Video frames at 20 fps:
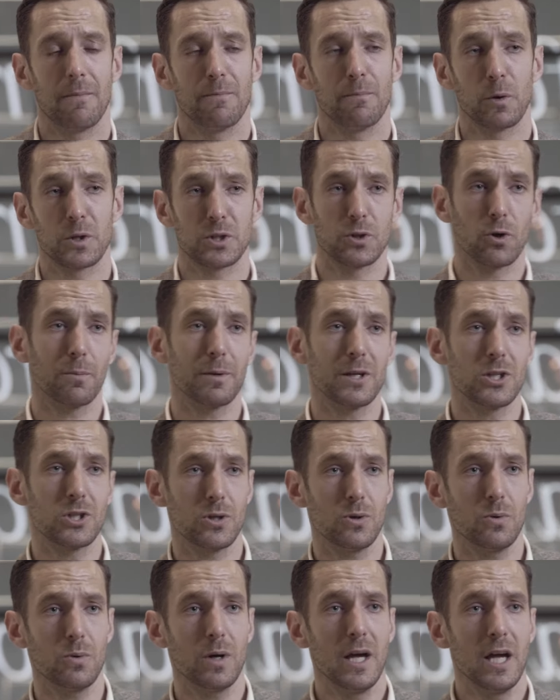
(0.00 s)
Most notably
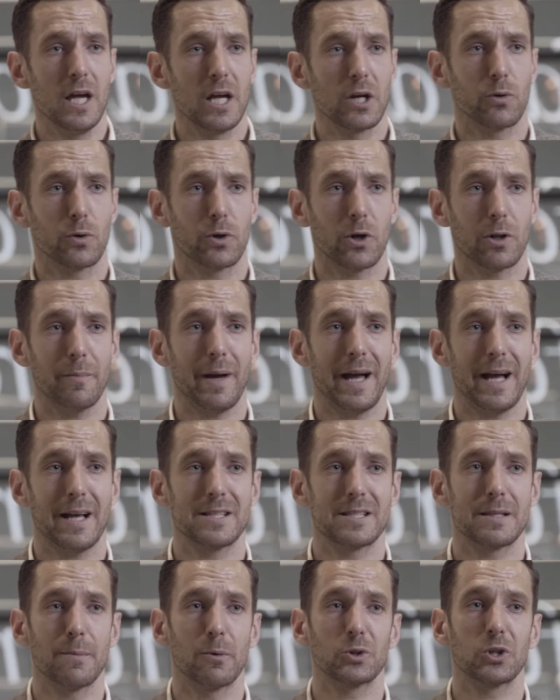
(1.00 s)
too, Coquitlam
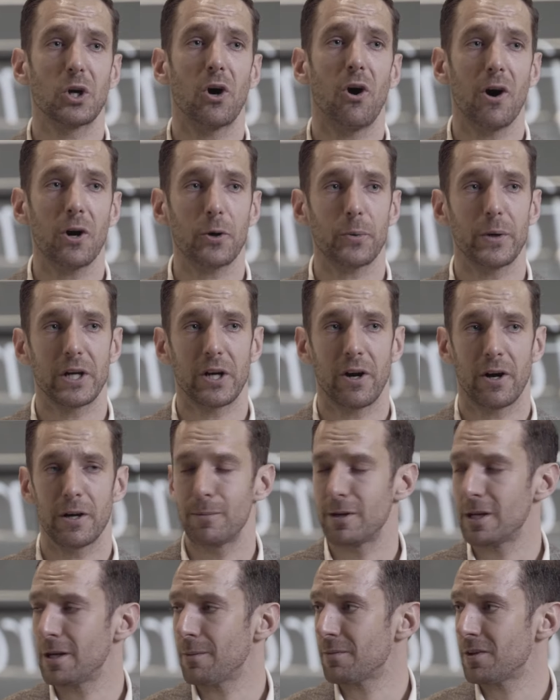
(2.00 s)
has the most concrete
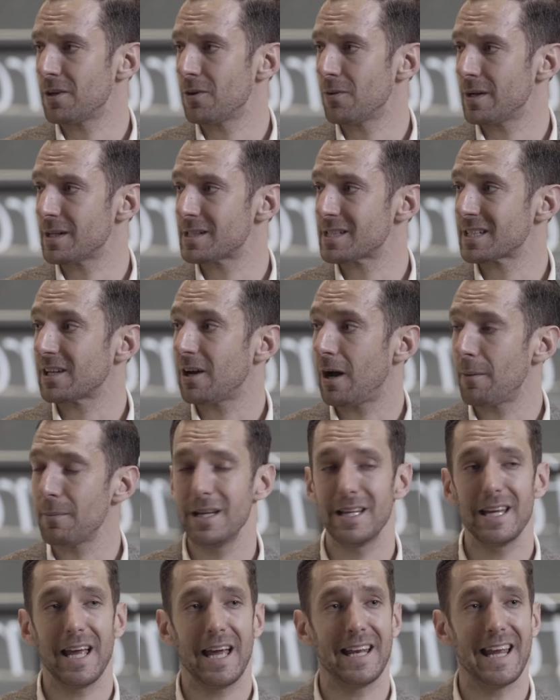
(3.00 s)
condominium units
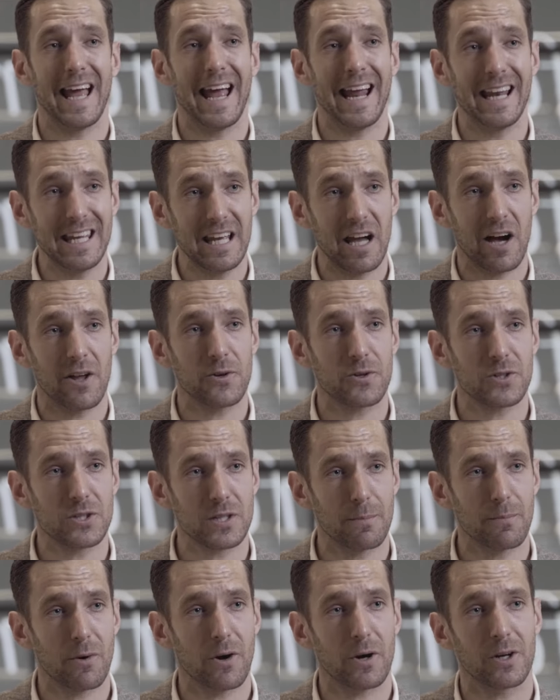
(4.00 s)
coming in any other
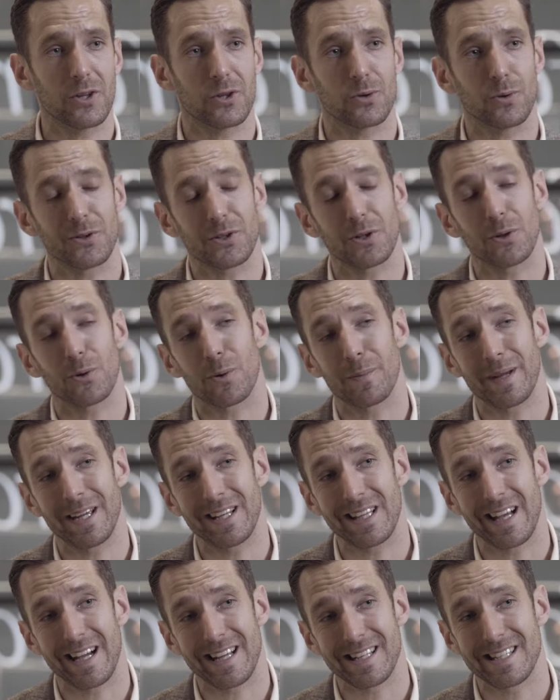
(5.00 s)
submarket throughout the Lower
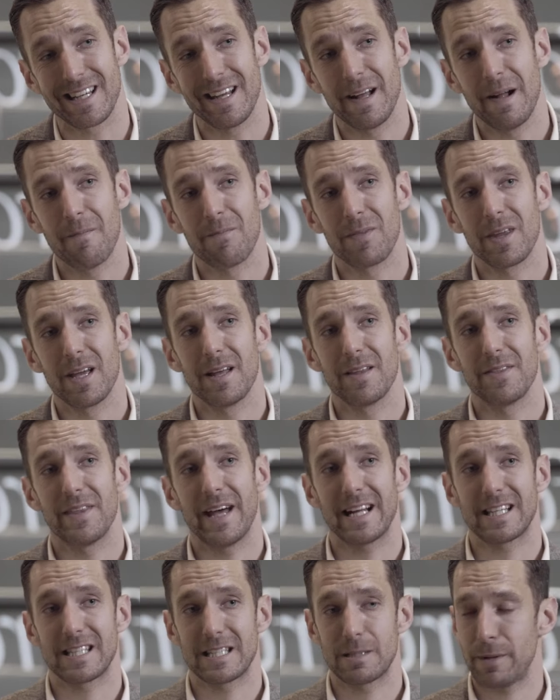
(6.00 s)
Mainland.
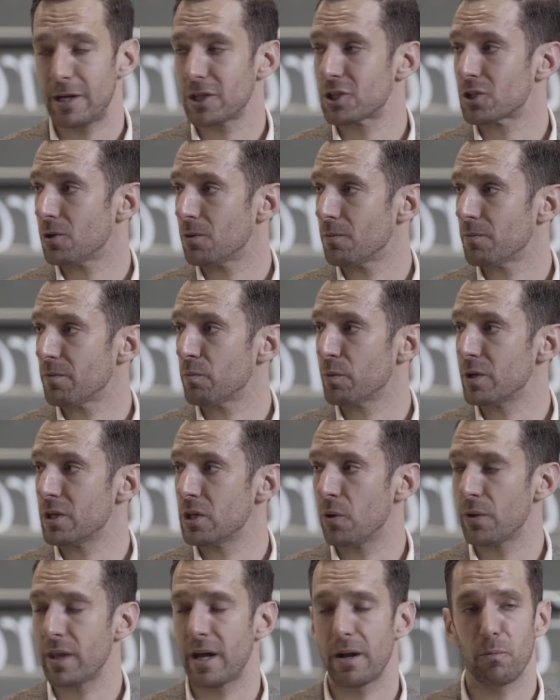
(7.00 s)
That's special. We
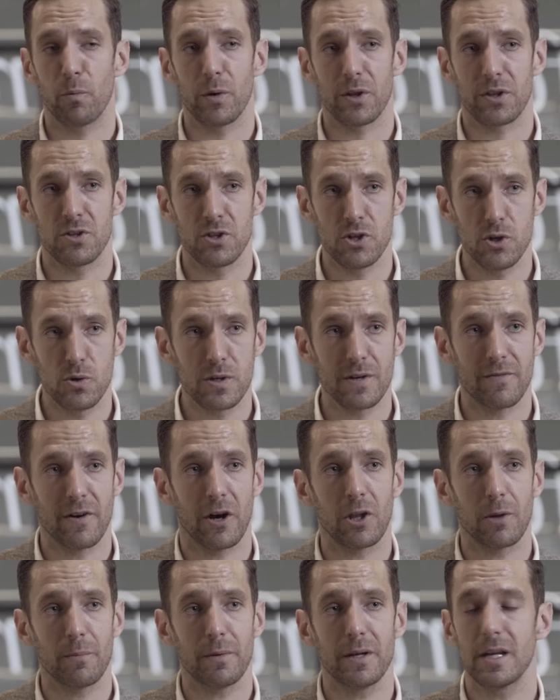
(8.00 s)
know that with new
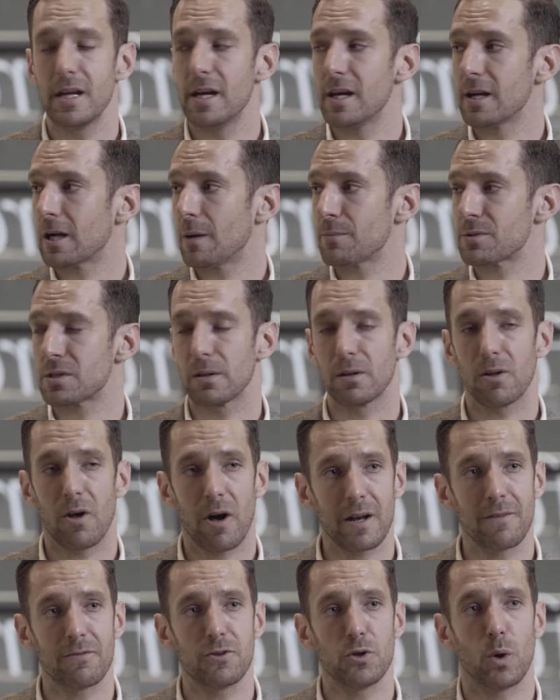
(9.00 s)
development comes a
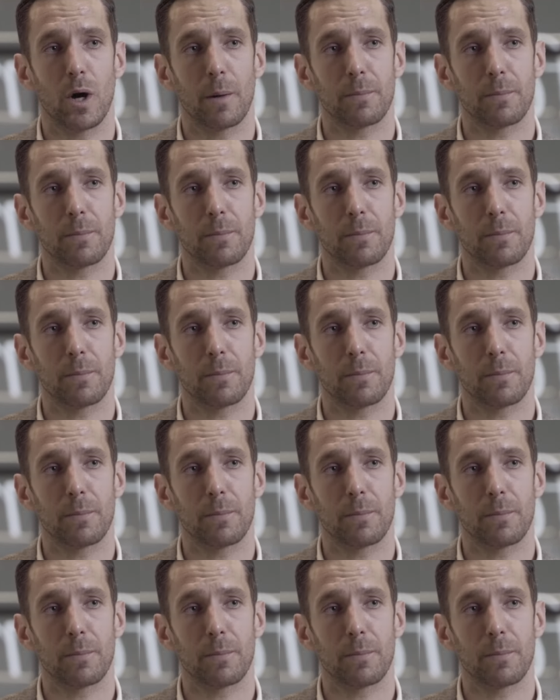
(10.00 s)
lot of new